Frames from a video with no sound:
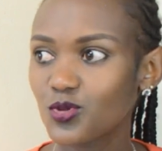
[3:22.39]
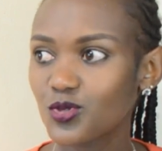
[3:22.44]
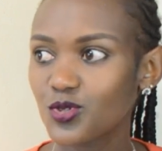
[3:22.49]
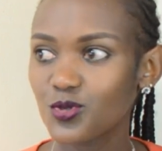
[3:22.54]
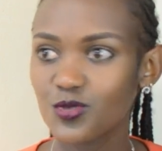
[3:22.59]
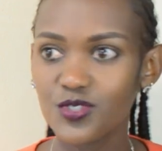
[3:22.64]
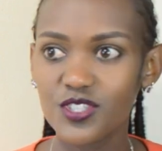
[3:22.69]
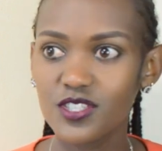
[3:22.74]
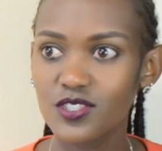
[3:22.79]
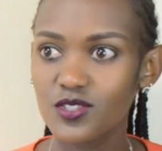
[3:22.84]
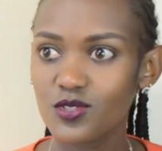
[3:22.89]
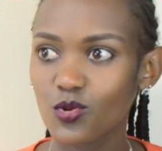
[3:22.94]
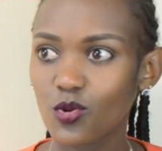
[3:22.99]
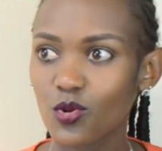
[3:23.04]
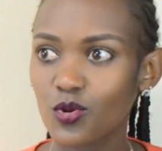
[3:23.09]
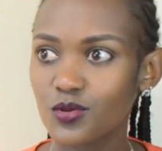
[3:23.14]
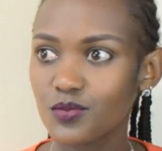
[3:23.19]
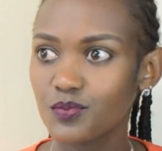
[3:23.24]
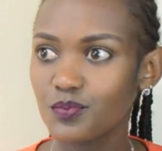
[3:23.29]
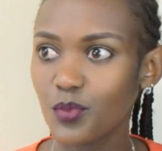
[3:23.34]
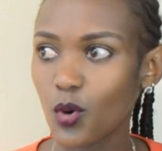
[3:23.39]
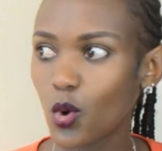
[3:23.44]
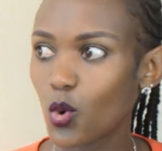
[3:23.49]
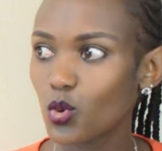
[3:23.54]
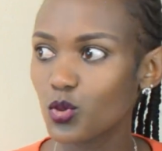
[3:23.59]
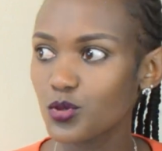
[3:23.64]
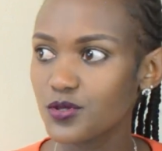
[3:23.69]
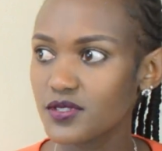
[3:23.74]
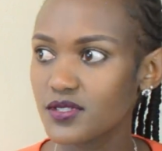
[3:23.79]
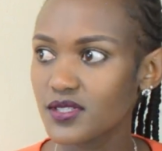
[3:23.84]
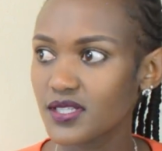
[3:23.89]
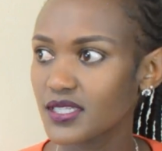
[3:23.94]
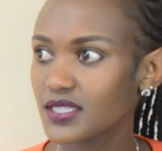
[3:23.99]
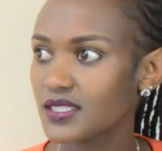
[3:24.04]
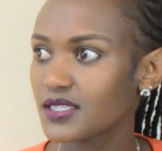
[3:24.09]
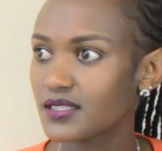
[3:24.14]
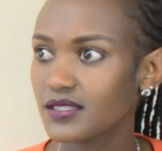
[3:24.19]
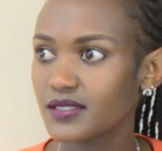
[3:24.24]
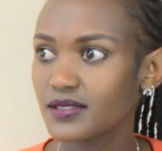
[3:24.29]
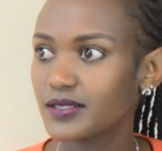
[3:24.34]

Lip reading: you just on pause like